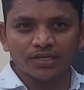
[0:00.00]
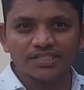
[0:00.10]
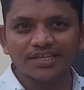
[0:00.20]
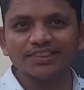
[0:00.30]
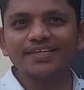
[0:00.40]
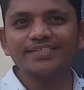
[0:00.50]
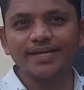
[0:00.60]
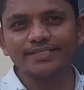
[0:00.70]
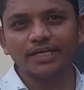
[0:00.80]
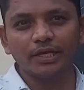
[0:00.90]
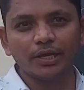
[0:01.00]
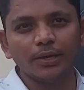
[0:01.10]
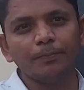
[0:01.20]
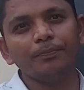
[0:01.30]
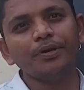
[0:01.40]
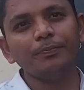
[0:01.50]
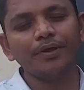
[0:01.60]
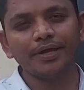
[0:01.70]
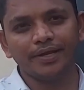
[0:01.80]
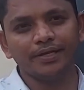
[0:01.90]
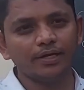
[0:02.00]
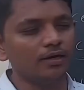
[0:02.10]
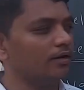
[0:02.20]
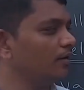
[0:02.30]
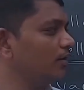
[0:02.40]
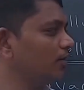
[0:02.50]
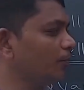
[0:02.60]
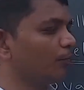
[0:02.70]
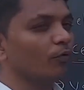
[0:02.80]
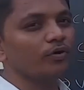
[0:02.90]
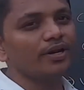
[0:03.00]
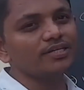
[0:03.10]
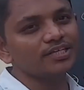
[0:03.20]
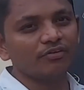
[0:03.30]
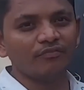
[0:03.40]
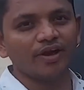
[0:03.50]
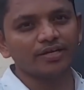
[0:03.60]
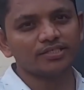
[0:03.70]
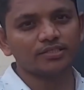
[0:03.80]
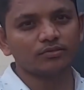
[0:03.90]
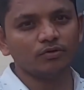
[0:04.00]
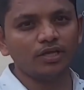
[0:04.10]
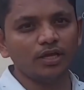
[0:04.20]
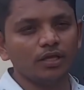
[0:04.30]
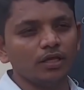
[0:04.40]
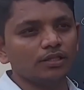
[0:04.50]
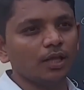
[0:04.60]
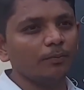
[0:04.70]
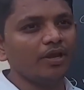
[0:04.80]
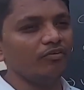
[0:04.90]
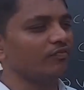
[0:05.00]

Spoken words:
synthesizing, preparing the proteins and fats. Okay, the main